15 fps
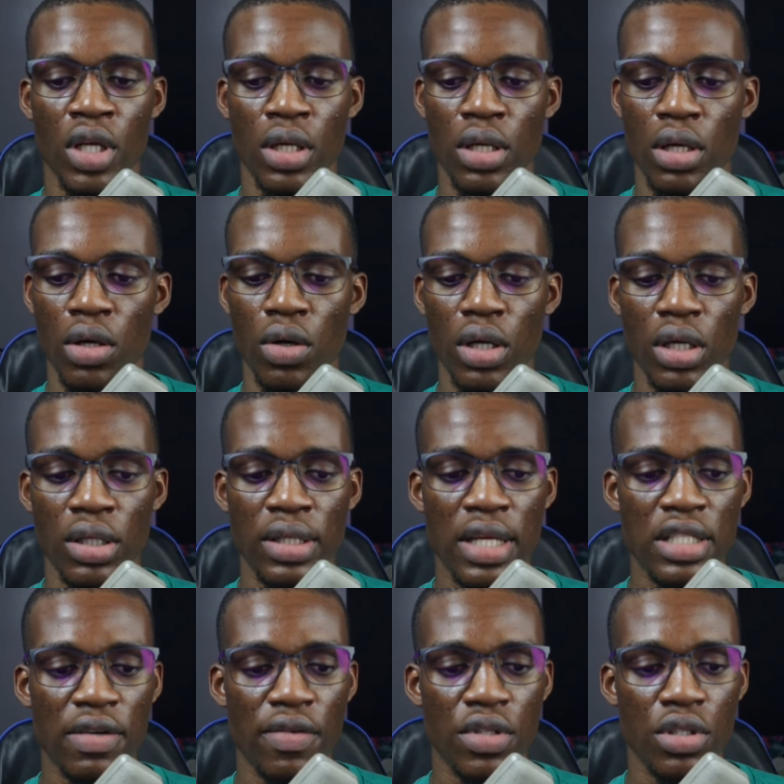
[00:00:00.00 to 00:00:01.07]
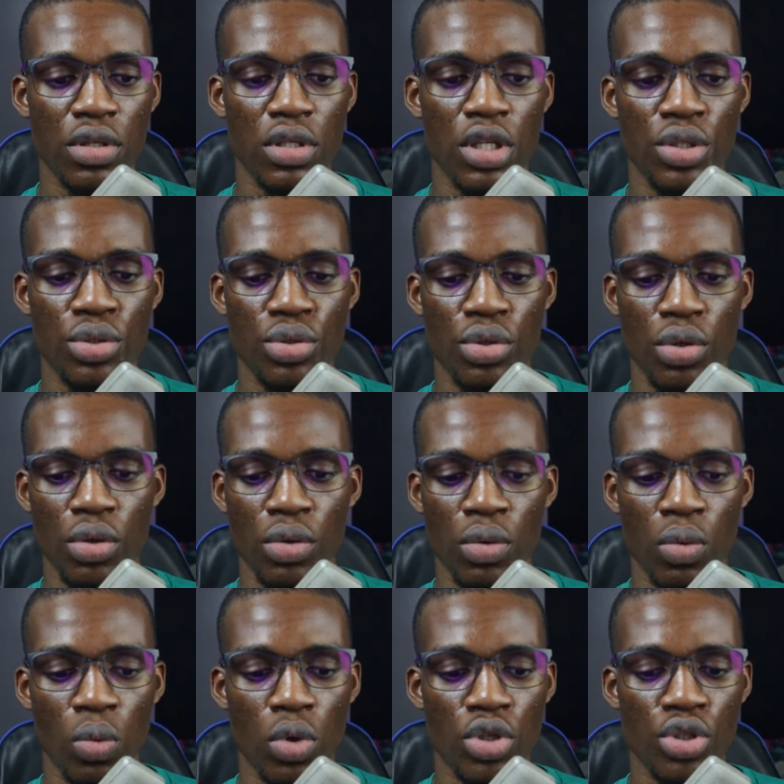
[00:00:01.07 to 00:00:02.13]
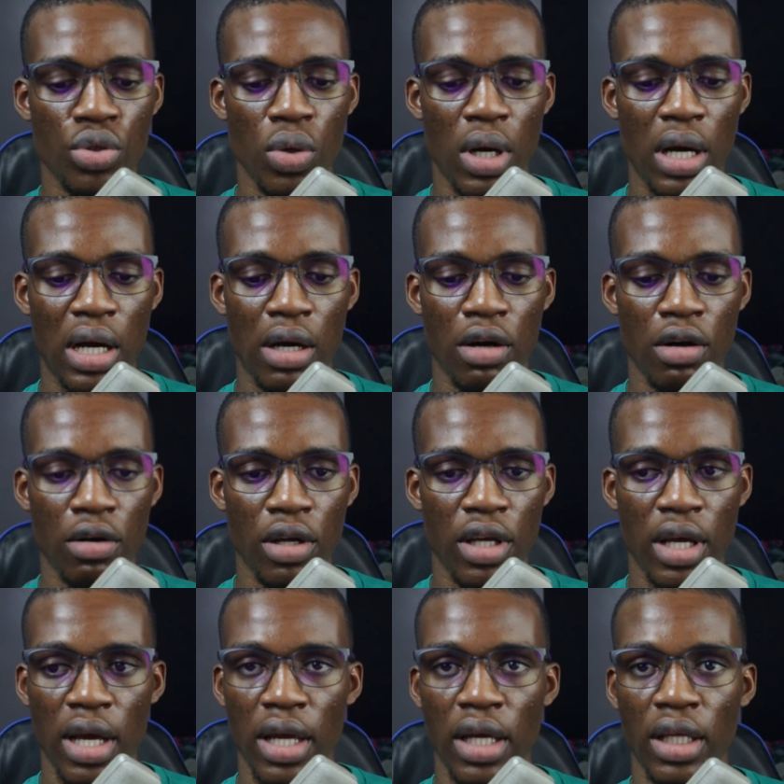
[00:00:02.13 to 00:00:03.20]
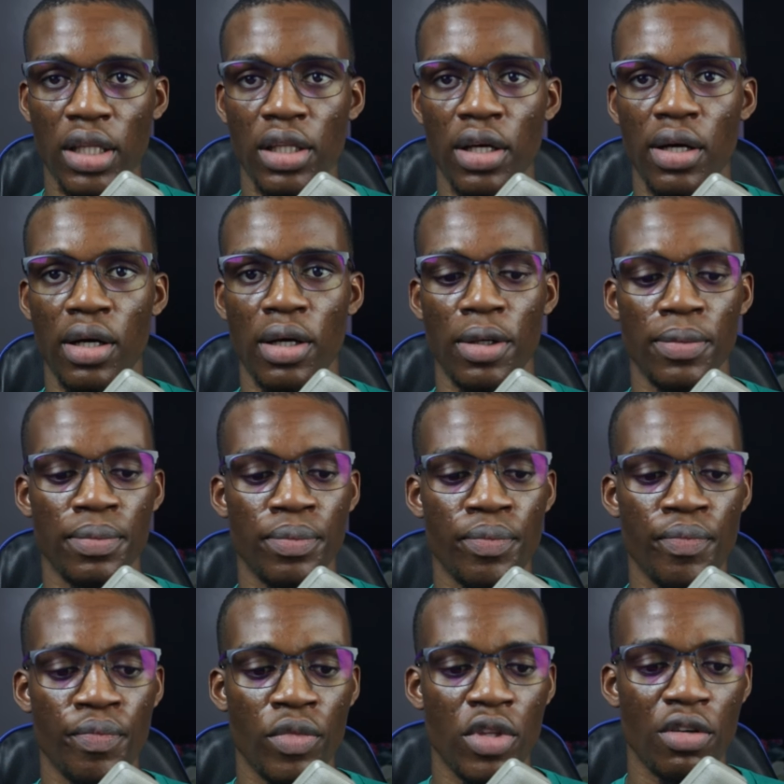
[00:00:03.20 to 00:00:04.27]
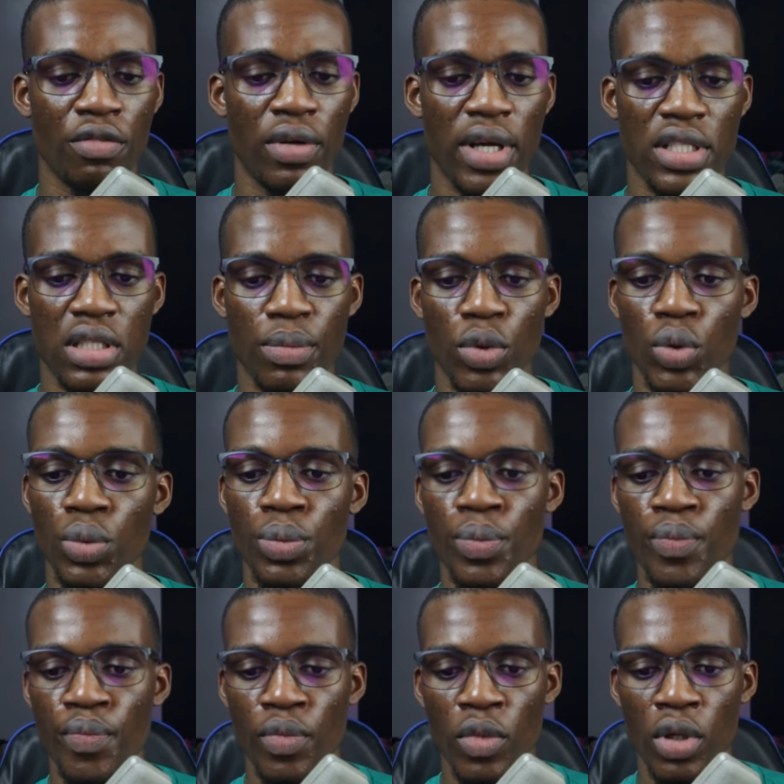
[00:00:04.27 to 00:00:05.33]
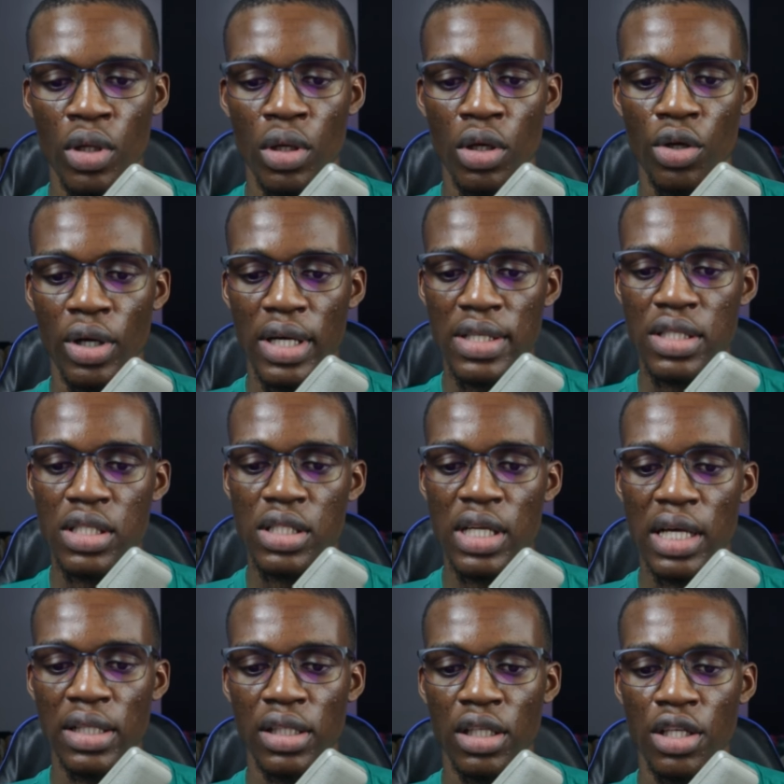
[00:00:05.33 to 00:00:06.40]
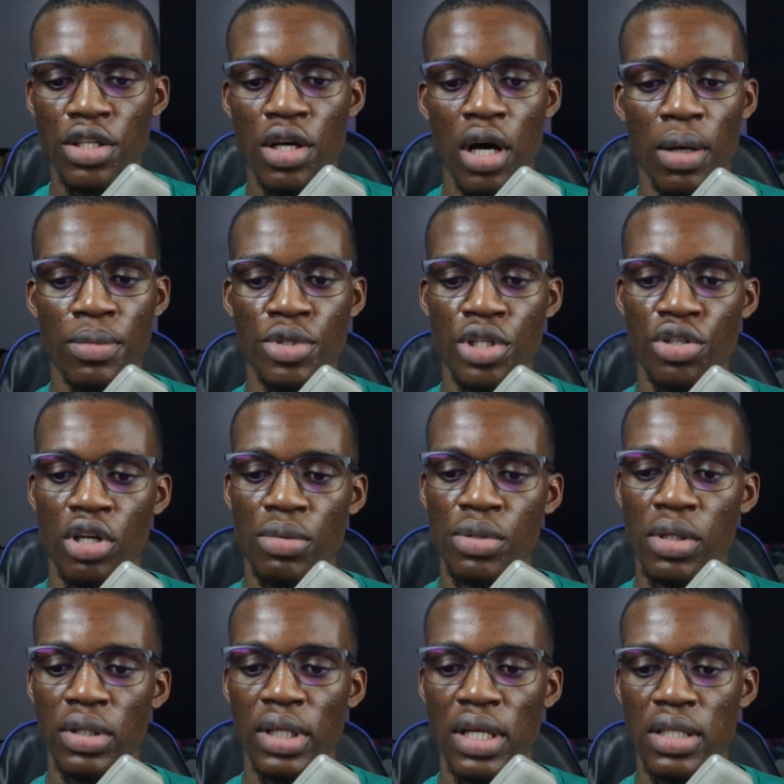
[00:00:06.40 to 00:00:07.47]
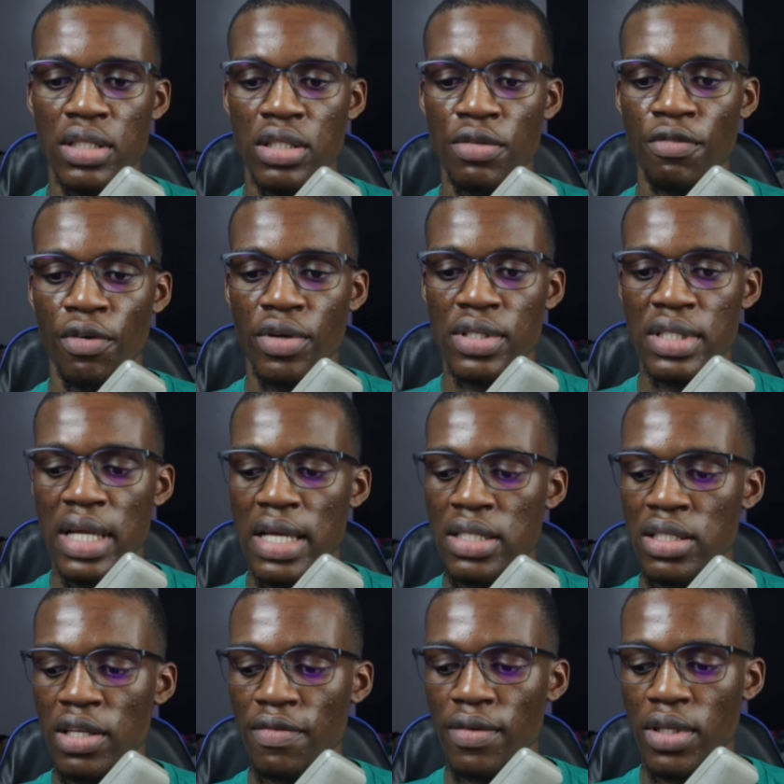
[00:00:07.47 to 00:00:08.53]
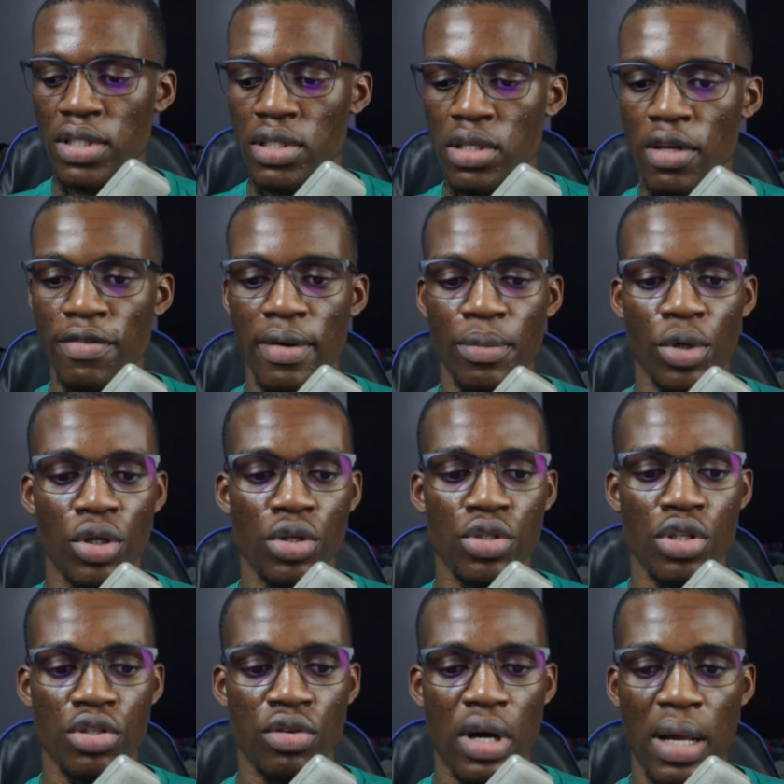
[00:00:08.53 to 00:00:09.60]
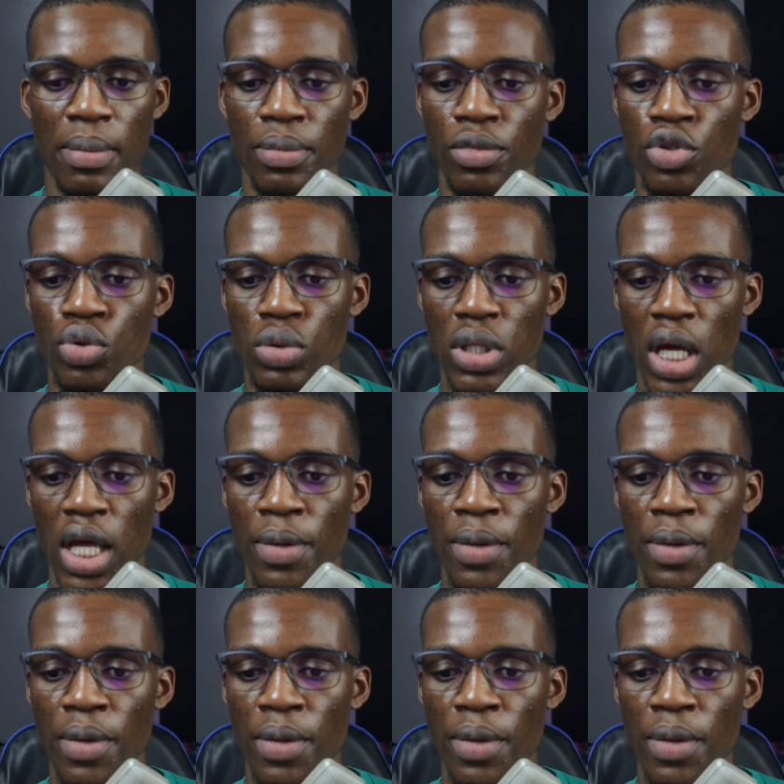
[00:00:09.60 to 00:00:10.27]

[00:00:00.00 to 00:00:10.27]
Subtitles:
Okay, that's everything you need to know. Once you are here in the flexible, you can see that the subscription dates, for instance, if I'm going to subscribe today